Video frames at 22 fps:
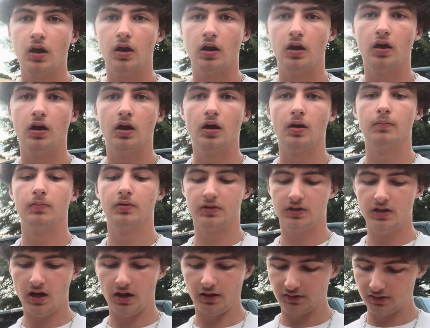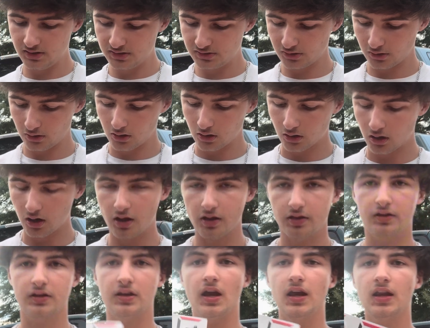But yeah, these are
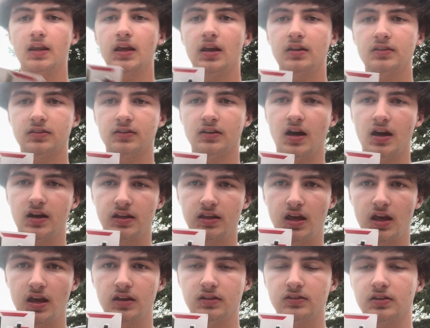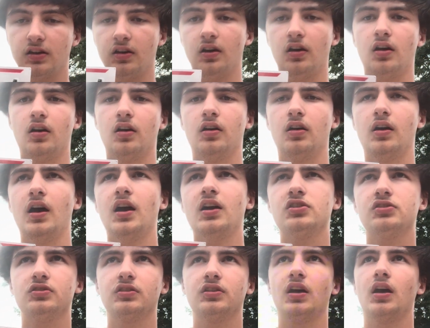the 88 to 98.
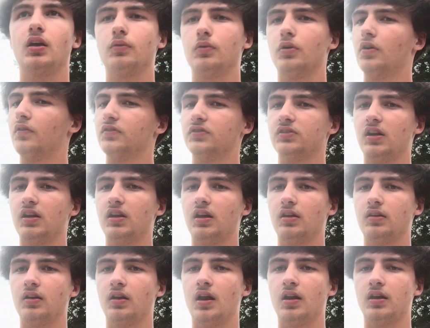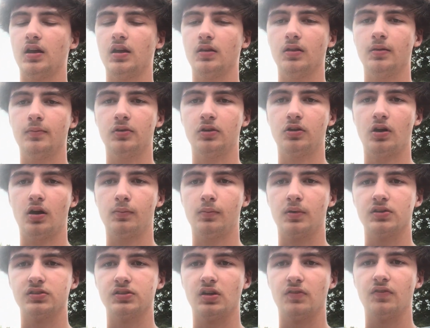Actually, I don't know if it's 88 to 98. Let me
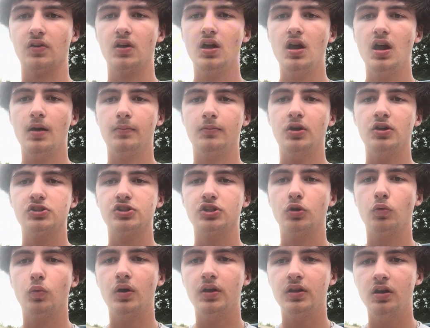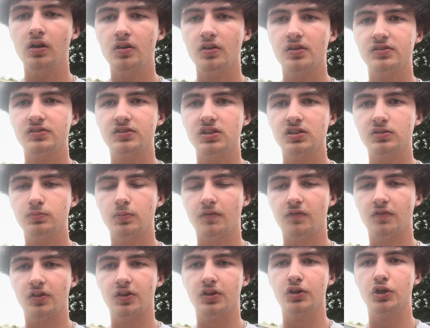correct myself. I'm not sure what year this is,
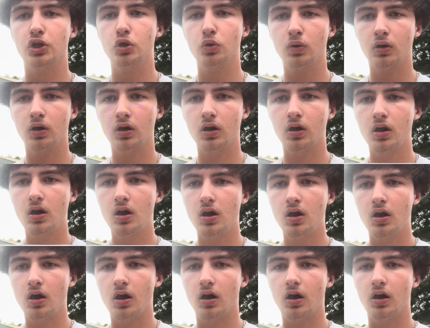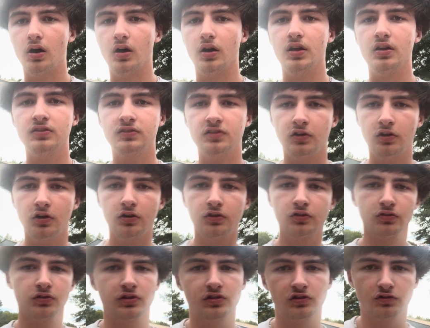but for the newer
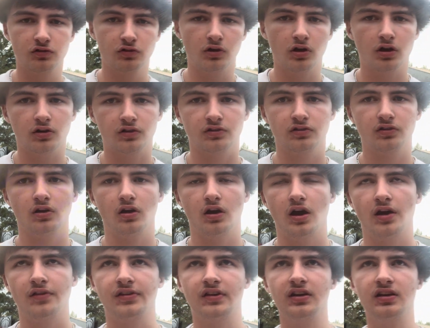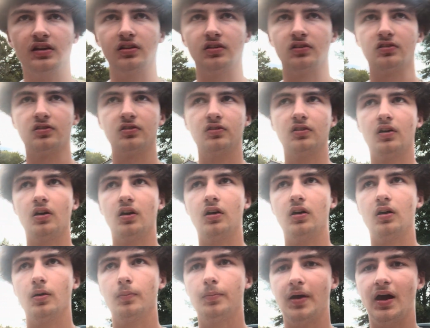interiors on these trucks, I think it's
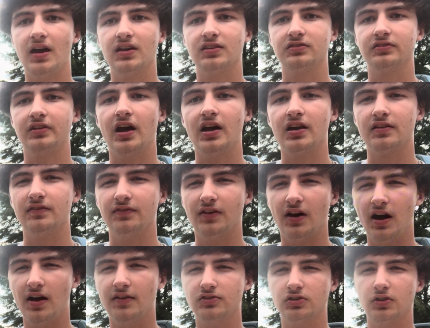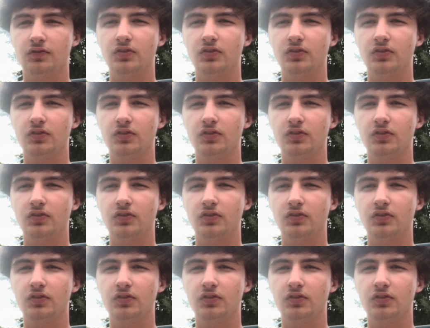past 95.